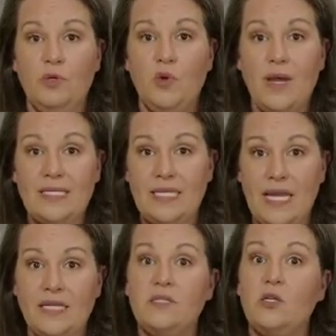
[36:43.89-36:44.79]

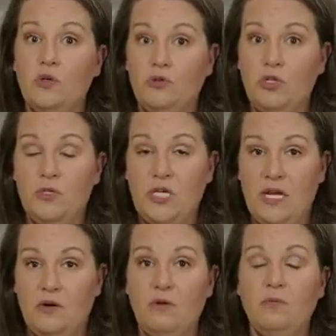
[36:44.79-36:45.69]
USA's YouTube
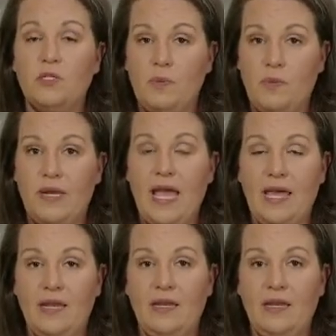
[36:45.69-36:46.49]
channel, because we went ahead